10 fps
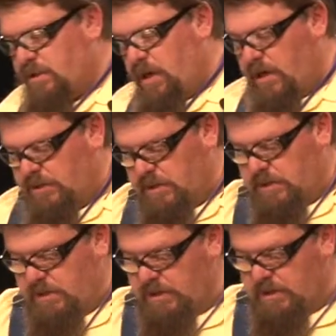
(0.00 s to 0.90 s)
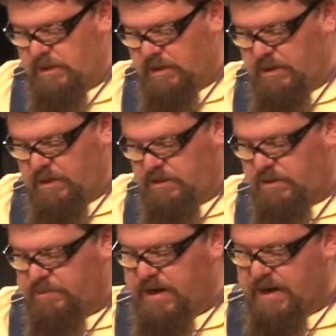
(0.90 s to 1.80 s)
sauce. Here's
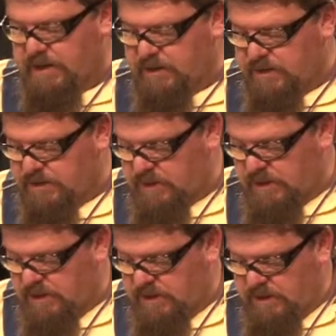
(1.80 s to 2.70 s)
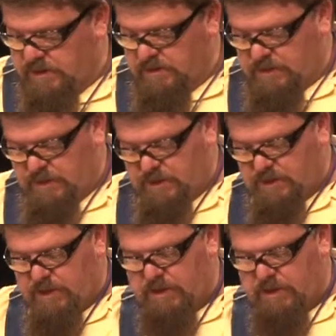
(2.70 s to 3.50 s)
the back of this. We'll get,